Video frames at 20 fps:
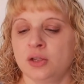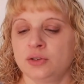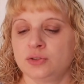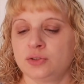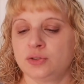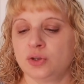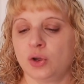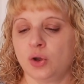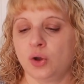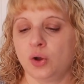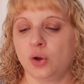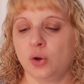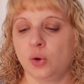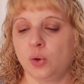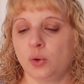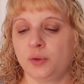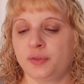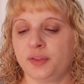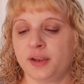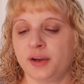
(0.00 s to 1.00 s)

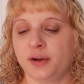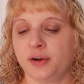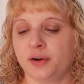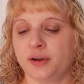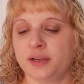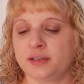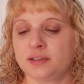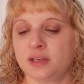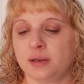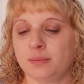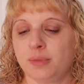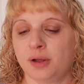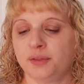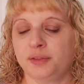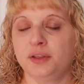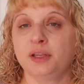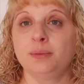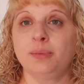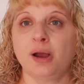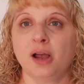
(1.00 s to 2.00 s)
So there is a
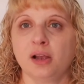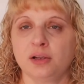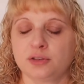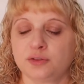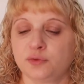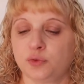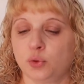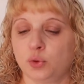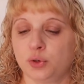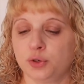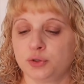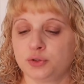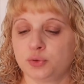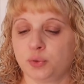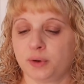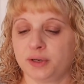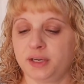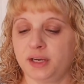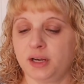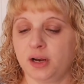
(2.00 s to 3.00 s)
monthly box for
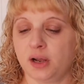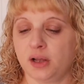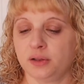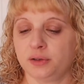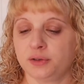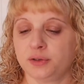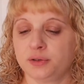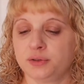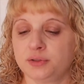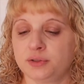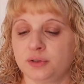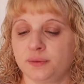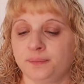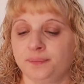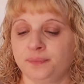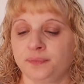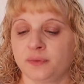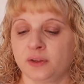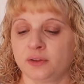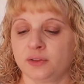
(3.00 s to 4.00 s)
$20.
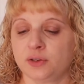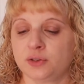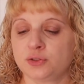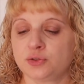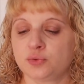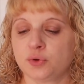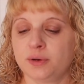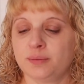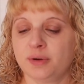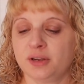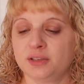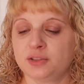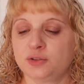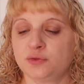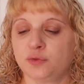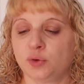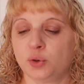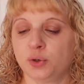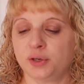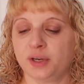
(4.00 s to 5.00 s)
There's 3 months
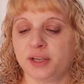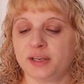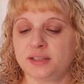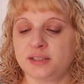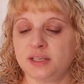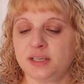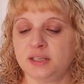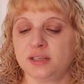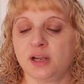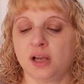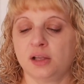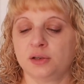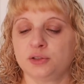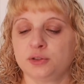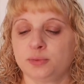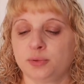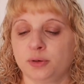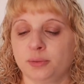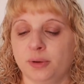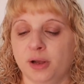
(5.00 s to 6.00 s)
for
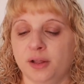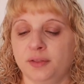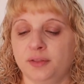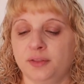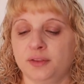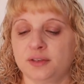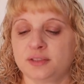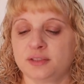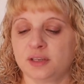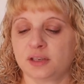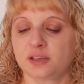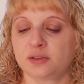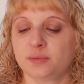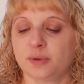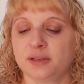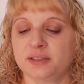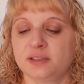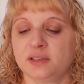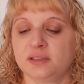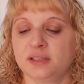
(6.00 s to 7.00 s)
$19 per month. 6
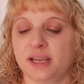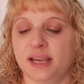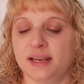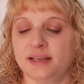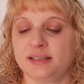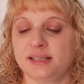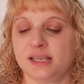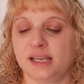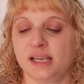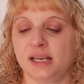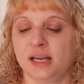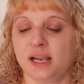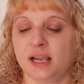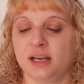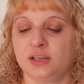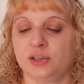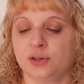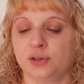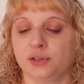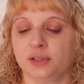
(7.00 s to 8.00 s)
months is $18,
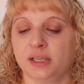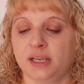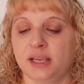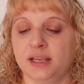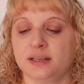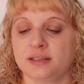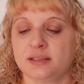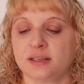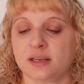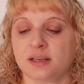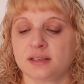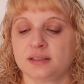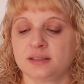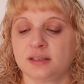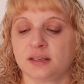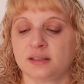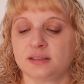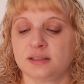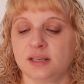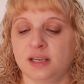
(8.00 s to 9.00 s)
and yearly is
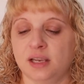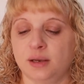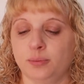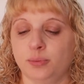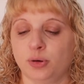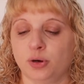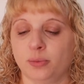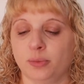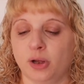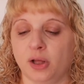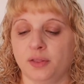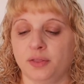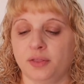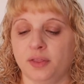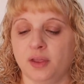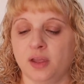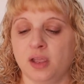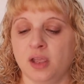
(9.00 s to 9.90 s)
$16 per month.